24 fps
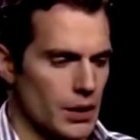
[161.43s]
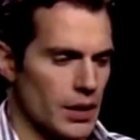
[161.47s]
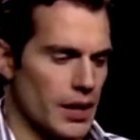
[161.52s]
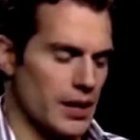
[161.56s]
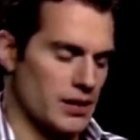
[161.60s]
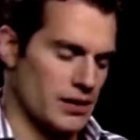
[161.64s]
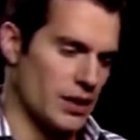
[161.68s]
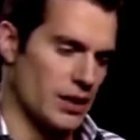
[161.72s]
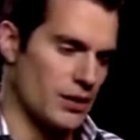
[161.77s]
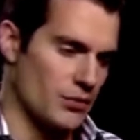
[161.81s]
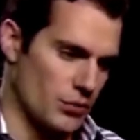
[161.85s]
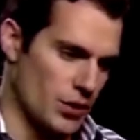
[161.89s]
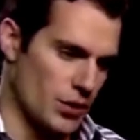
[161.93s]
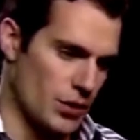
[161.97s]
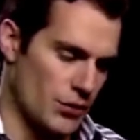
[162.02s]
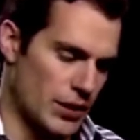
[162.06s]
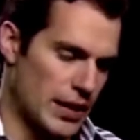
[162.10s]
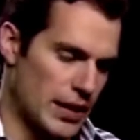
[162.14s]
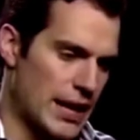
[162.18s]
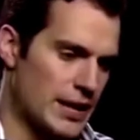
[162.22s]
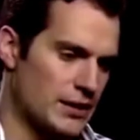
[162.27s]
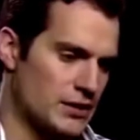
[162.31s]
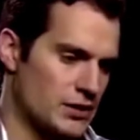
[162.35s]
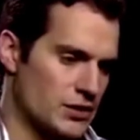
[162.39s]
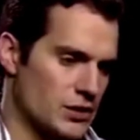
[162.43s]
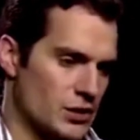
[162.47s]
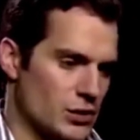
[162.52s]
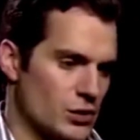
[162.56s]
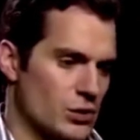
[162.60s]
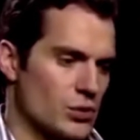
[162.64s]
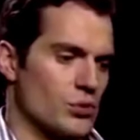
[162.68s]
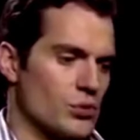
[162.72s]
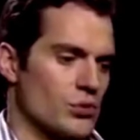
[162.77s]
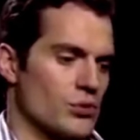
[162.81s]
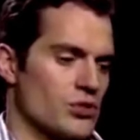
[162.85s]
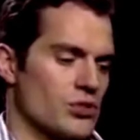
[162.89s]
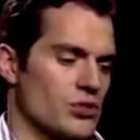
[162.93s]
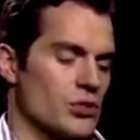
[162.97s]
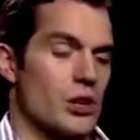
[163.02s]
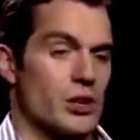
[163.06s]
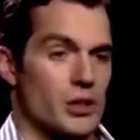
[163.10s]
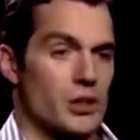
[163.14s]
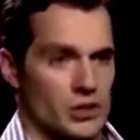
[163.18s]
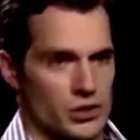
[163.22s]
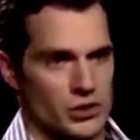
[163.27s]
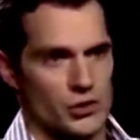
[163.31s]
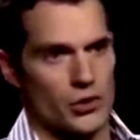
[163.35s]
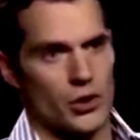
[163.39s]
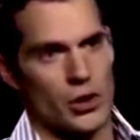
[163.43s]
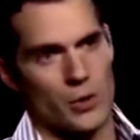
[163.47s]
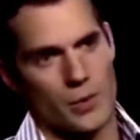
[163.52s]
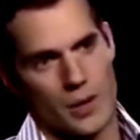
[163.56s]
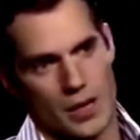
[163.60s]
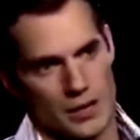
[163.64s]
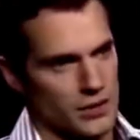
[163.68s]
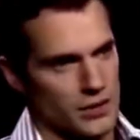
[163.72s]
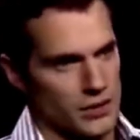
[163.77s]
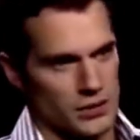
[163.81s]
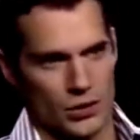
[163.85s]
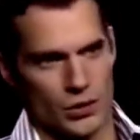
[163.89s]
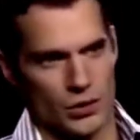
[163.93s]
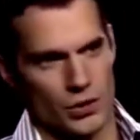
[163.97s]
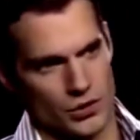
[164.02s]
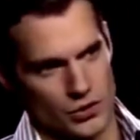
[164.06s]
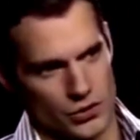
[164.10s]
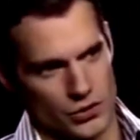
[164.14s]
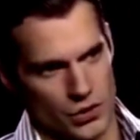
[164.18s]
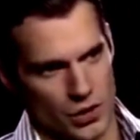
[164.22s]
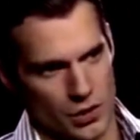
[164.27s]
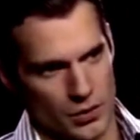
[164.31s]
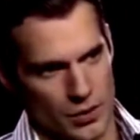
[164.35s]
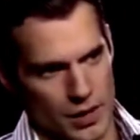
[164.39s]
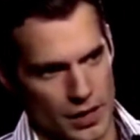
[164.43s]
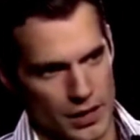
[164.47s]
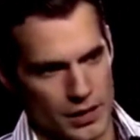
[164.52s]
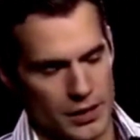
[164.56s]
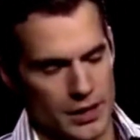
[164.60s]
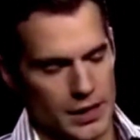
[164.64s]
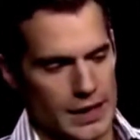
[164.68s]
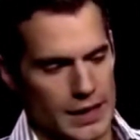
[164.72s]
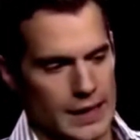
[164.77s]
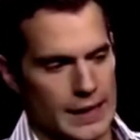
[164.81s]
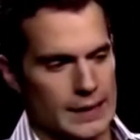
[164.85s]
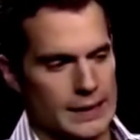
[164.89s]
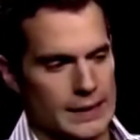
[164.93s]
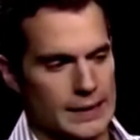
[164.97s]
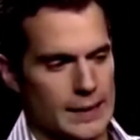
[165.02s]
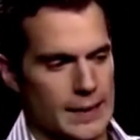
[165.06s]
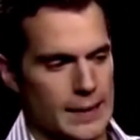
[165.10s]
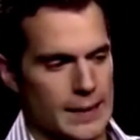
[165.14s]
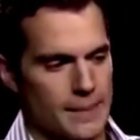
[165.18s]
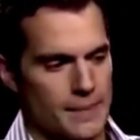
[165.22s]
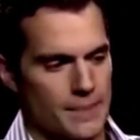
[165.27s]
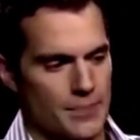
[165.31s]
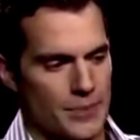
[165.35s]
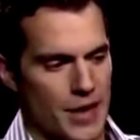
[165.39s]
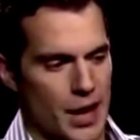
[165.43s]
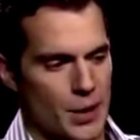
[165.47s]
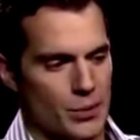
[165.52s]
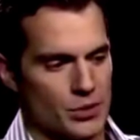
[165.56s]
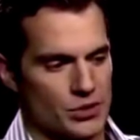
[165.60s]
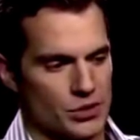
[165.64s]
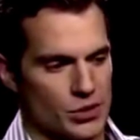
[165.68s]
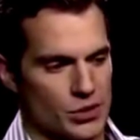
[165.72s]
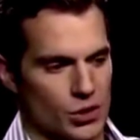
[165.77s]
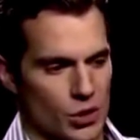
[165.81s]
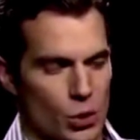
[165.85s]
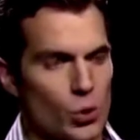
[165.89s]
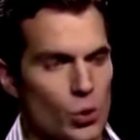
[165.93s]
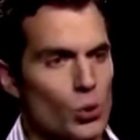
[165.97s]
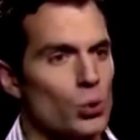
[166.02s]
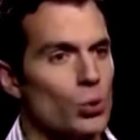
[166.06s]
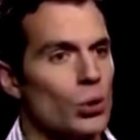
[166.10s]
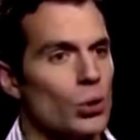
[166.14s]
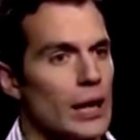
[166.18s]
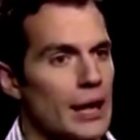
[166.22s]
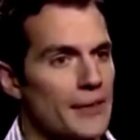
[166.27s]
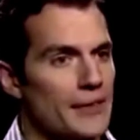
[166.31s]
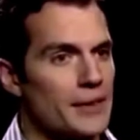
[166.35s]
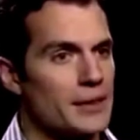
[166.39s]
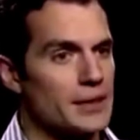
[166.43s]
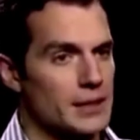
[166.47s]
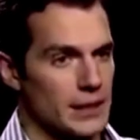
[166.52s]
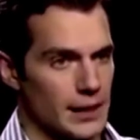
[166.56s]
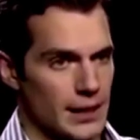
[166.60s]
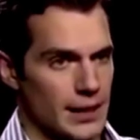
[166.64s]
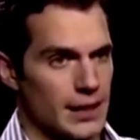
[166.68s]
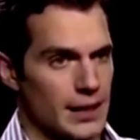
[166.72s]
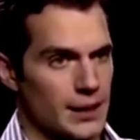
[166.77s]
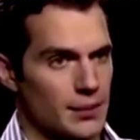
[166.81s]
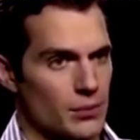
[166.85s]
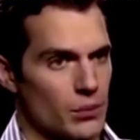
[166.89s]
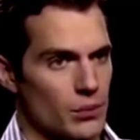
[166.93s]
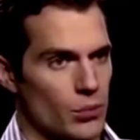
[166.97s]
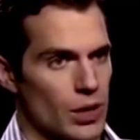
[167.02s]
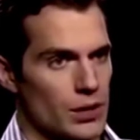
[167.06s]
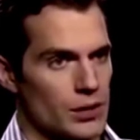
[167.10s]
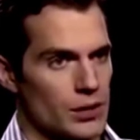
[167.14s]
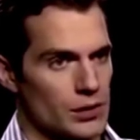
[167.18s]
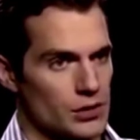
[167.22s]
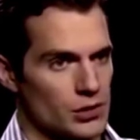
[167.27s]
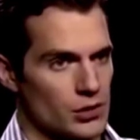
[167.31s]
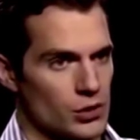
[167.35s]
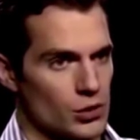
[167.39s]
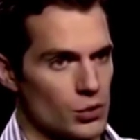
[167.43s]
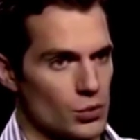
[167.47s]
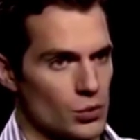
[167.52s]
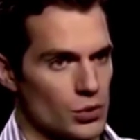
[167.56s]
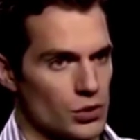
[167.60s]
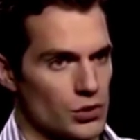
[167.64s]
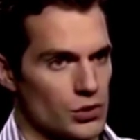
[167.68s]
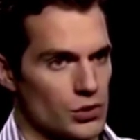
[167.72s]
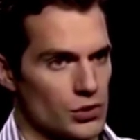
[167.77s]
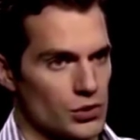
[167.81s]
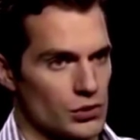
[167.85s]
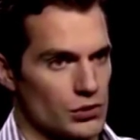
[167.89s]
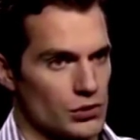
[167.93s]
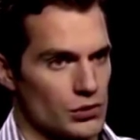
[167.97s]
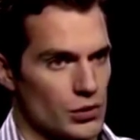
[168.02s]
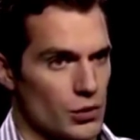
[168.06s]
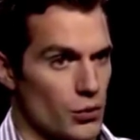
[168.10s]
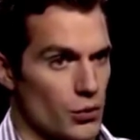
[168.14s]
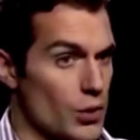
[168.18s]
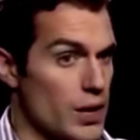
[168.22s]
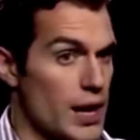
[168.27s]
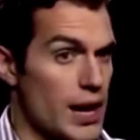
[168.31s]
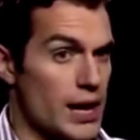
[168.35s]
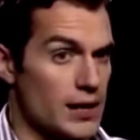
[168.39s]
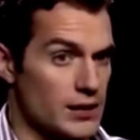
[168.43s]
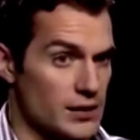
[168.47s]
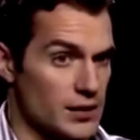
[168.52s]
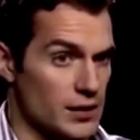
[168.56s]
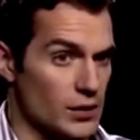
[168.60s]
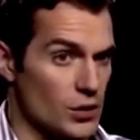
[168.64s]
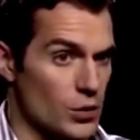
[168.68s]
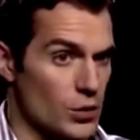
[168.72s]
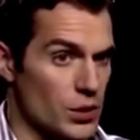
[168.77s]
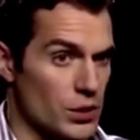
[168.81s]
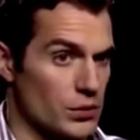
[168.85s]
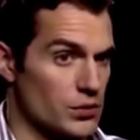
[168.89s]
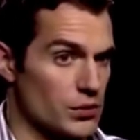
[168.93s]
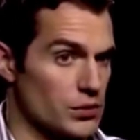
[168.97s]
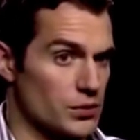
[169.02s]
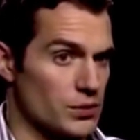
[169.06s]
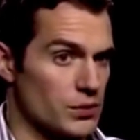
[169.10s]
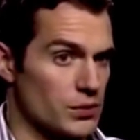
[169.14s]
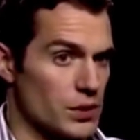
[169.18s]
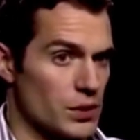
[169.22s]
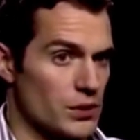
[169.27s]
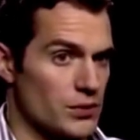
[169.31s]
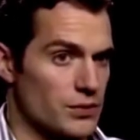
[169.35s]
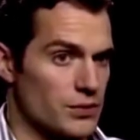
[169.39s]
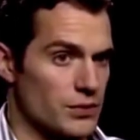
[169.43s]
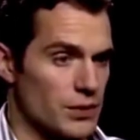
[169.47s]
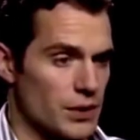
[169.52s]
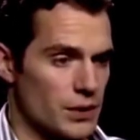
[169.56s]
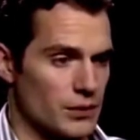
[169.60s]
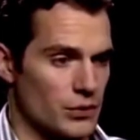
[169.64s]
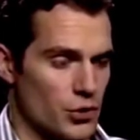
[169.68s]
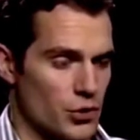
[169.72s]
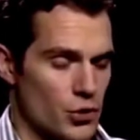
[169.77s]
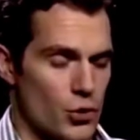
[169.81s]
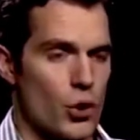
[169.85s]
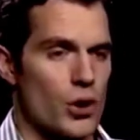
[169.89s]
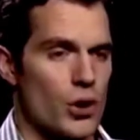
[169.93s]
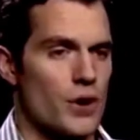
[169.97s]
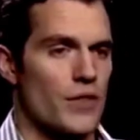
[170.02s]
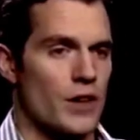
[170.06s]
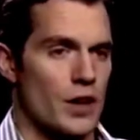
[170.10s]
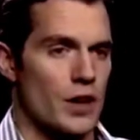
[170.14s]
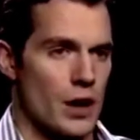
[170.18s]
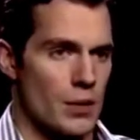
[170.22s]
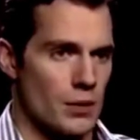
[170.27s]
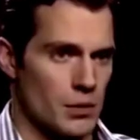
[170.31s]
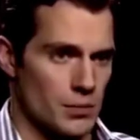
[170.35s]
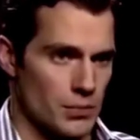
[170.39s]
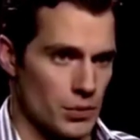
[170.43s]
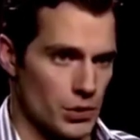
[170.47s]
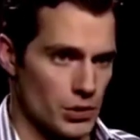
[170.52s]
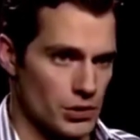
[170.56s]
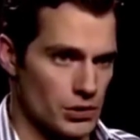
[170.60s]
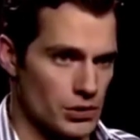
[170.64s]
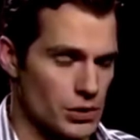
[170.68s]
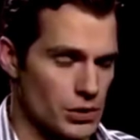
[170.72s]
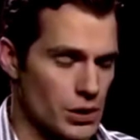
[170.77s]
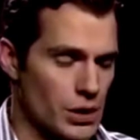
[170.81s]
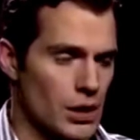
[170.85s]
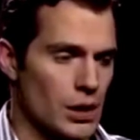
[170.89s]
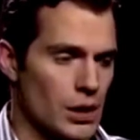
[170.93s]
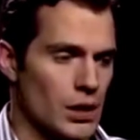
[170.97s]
it relates to circus strongmen, Victorian strongmen, and that was cool at the time when the suit was created or when it was sort of drawn in the comic books,